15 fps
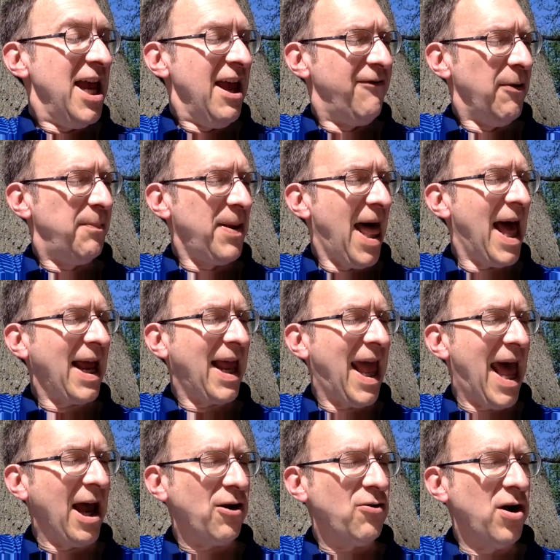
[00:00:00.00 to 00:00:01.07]
If a black
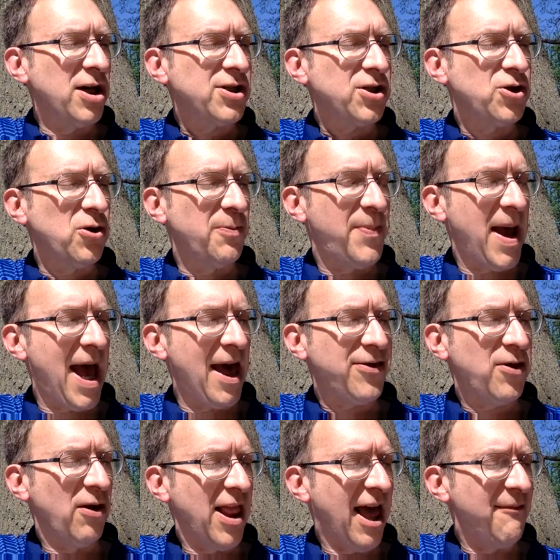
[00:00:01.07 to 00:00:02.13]
cat crosses your
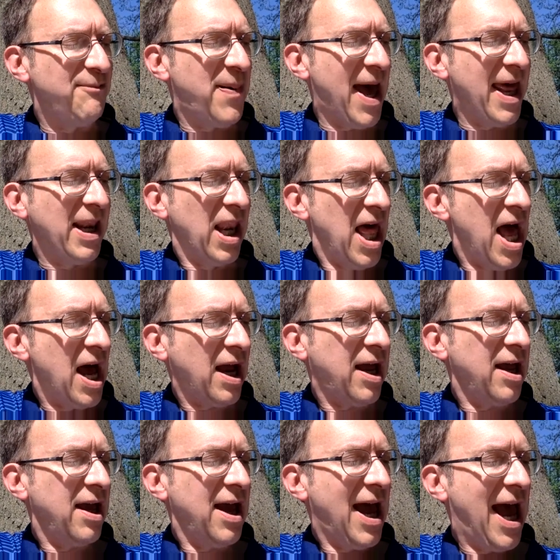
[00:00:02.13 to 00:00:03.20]
path, you'll have bad luck,
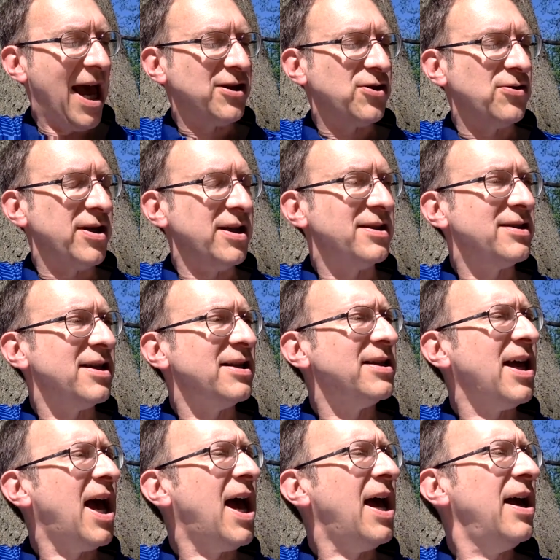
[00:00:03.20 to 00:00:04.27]
hazarded
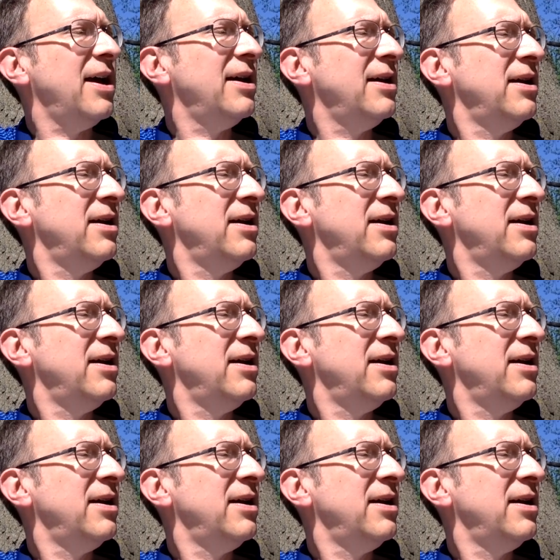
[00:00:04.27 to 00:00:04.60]
Tendai.